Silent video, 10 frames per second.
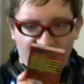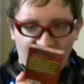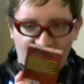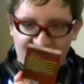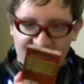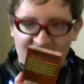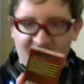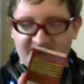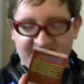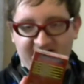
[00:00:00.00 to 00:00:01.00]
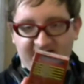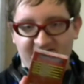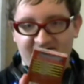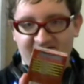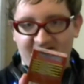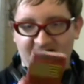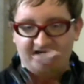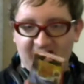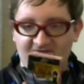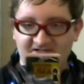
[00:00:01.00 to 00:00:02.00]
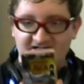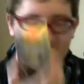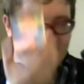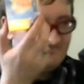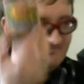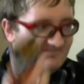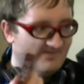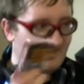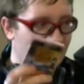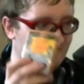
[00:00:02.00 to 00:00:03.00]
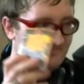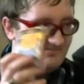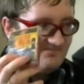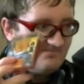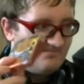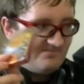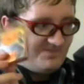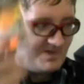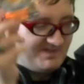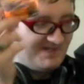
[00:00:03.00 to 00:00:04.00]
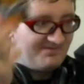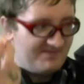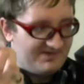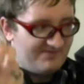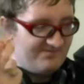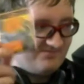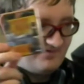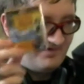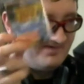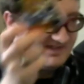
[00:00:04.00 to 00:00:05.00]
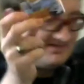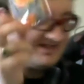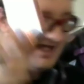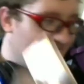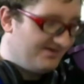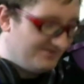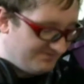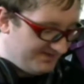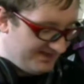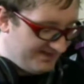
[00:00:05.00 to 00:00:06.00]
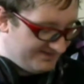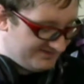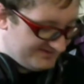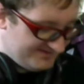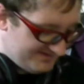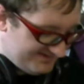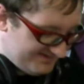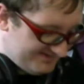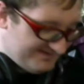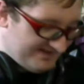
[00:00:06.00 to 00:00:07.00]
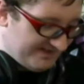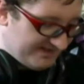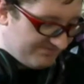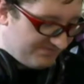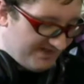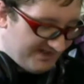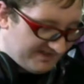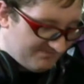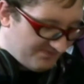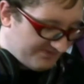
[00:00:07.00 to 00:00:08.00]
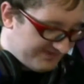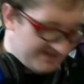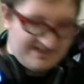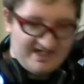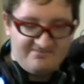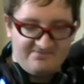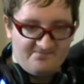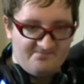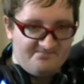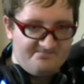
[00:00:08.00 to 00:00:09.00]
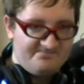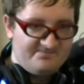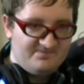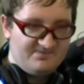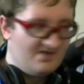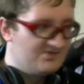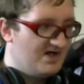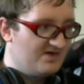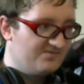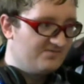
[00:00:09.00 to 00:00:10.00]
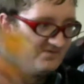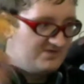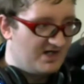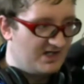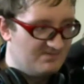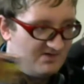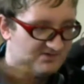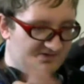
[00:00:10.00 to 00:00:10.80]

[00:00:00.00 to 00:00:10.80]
I mean, he got a bunch of candy. I kind of wish he broke me up a piece of one of the Kit Kat bars, but I can probably like import Kit Kat from through Otaku mode.